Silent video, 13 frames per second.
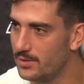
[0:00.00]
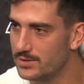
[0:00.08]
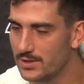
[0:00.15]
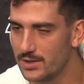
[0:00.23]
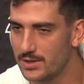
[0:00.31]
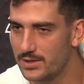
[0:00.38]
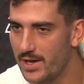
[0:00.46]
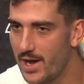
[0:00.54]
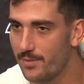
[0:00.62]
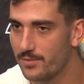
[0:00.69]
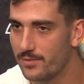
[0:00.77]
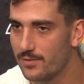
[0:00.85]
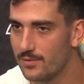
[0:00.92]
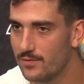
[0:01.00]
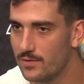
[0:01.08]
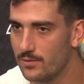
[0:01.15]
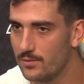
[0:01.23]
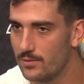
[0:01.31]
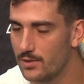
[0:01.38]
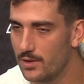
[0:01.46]
He's going to adapt
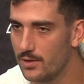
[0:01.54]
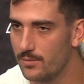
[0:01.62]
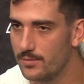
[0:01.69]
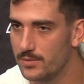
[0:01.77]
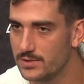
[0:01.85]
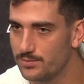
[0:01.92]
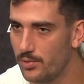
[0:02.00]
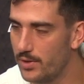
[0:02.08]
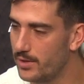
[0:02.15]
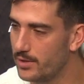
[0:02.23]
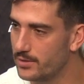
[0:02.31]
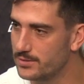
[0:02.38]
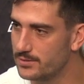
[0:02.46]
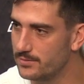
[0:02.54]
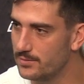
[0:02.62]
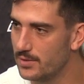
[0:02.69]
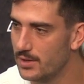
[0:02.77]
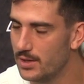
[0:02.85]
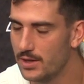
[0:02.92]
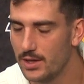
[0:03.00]
to his players
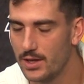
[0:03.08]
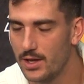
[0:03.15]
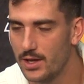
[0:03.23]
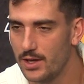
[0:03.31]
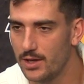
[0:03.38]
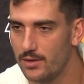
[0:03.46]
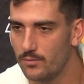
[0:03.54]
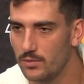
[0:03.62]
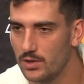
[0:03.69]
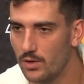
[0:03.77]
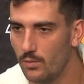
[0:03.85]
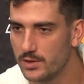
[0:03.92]
and you know,